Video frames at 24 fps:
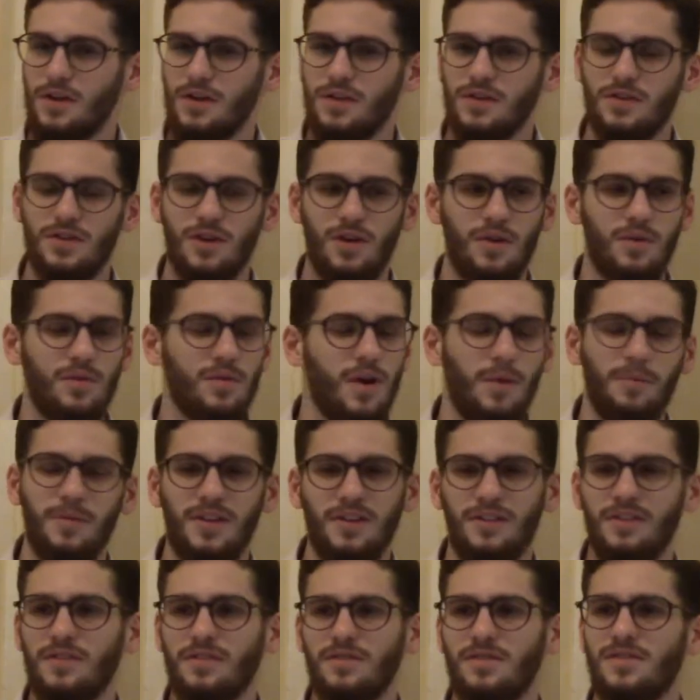So,
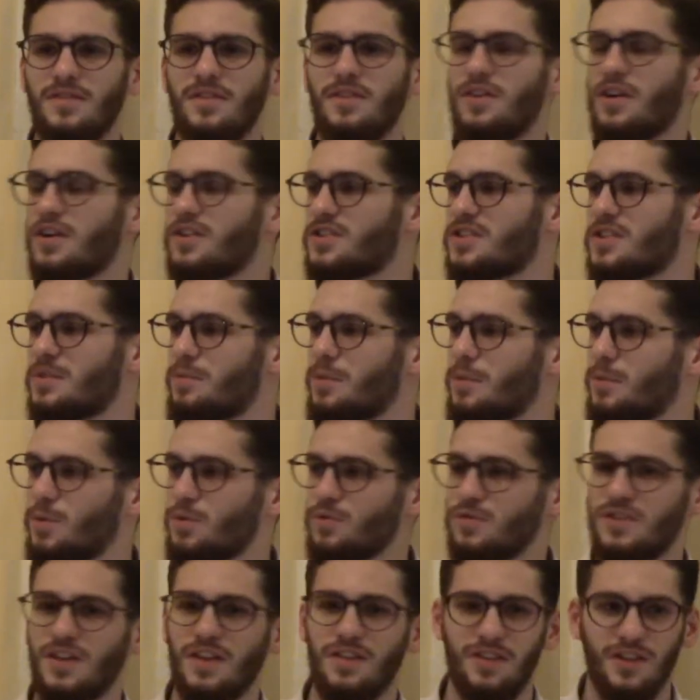there are some people who
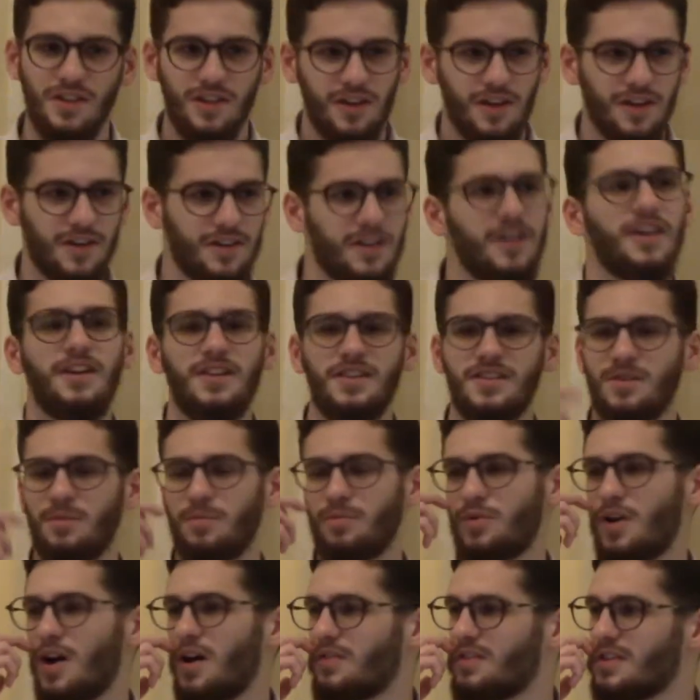said Dhul Qarnayn is a
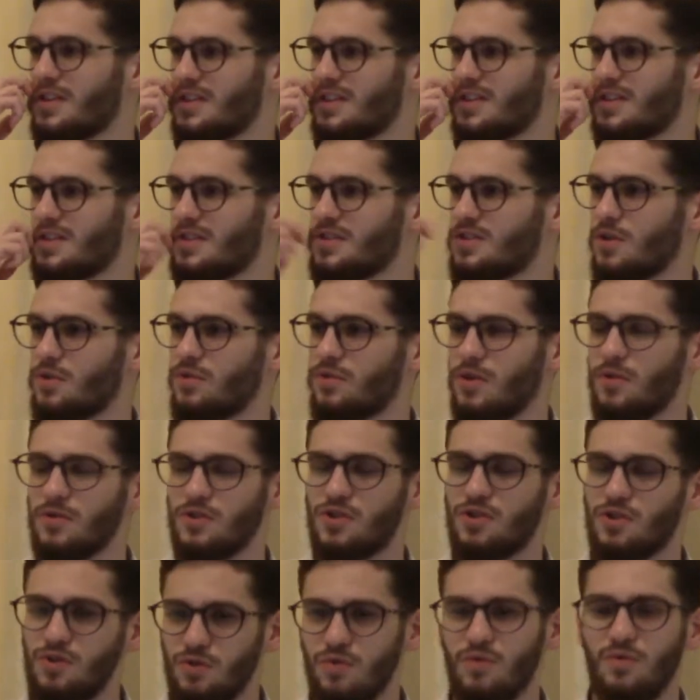prophet. So
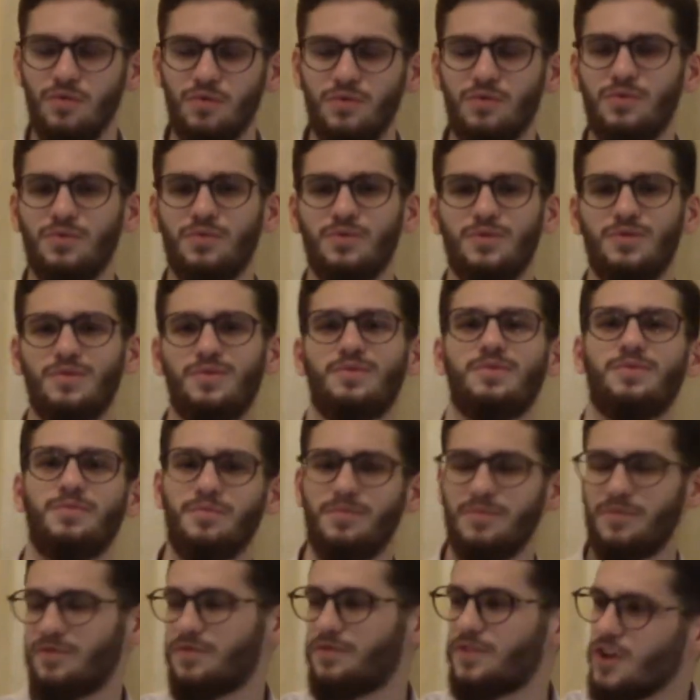those 2
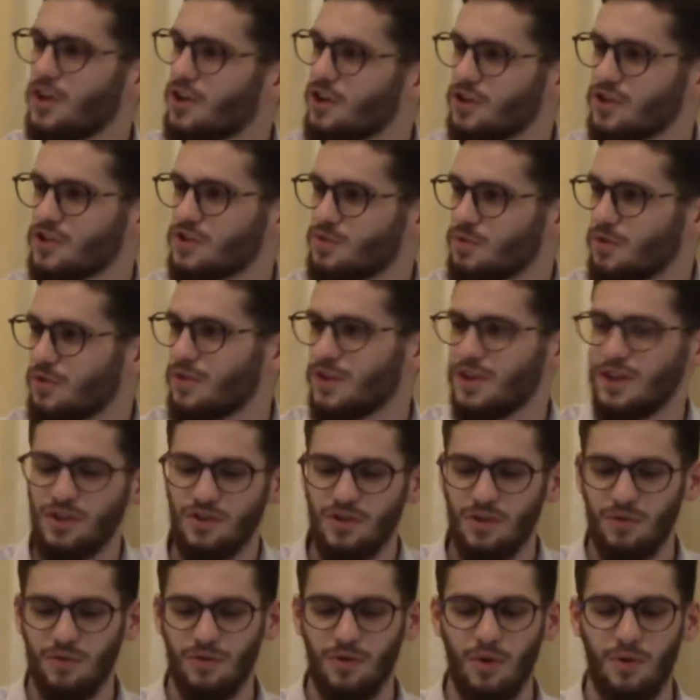figures, we really
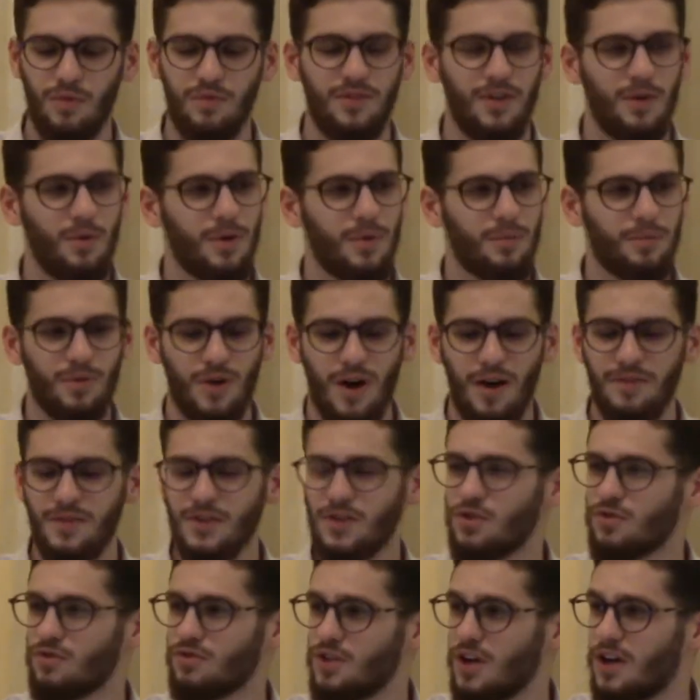don't know if they were
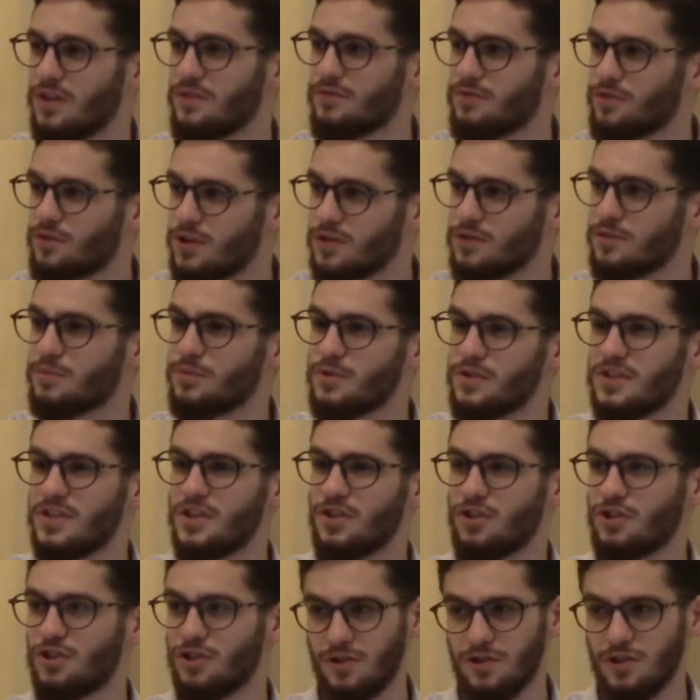prophets or not for 100%
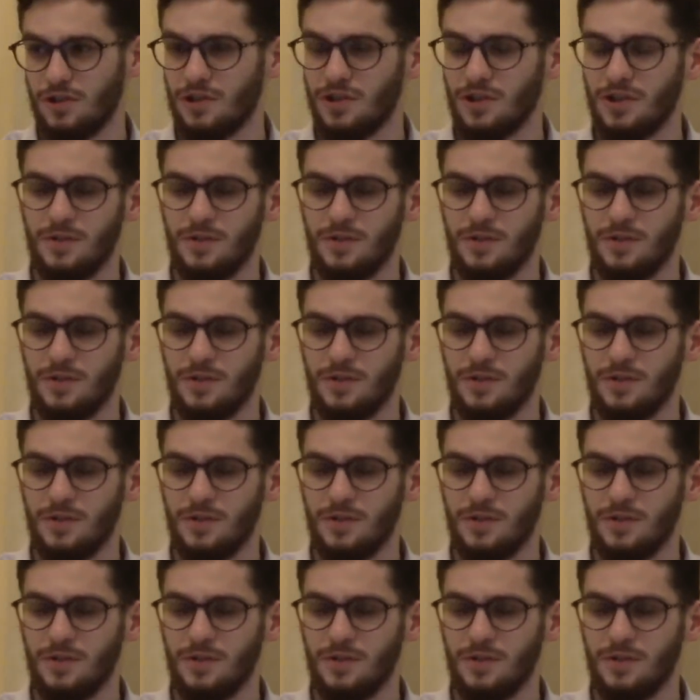sure.